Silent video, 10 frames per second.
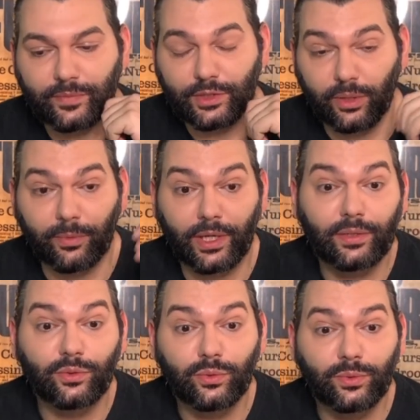so I'm gonna
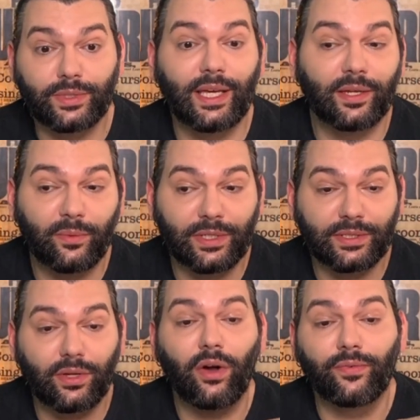do the other
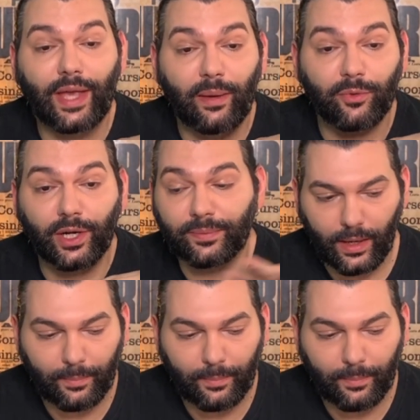ones off camera.